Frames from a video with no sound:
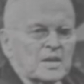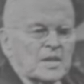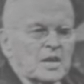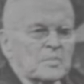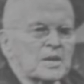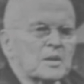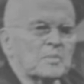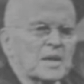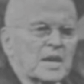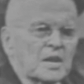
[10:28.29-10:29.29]
they immediately
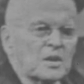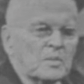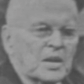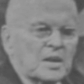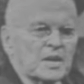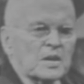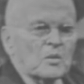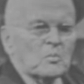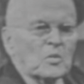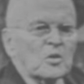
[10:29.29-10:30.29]
began
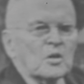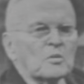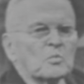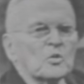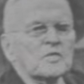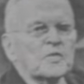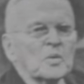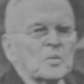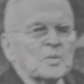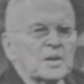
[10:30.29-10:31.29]
demanding more more
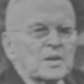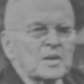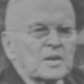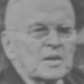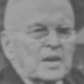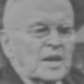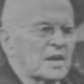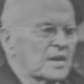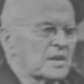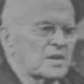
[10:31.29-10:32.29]
food.
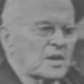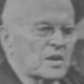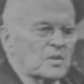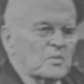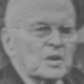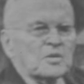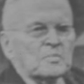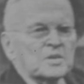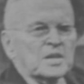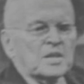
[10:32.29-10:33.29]
And uh, one
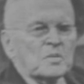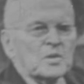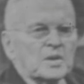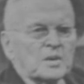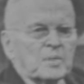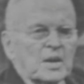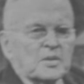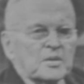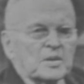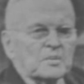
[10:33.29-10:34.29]
of them said they wanted
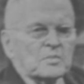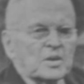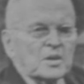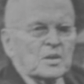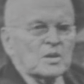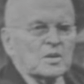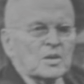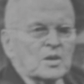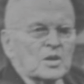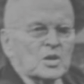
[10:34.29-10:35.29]
powder and uh,
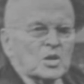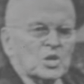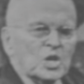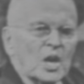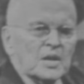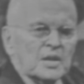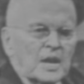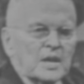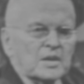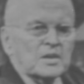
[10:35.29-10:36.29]
shot
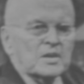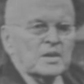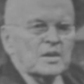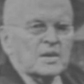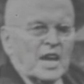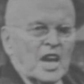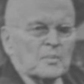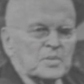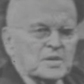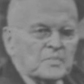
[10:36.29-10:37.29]
and uh,
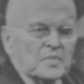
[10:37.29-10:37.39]
caps.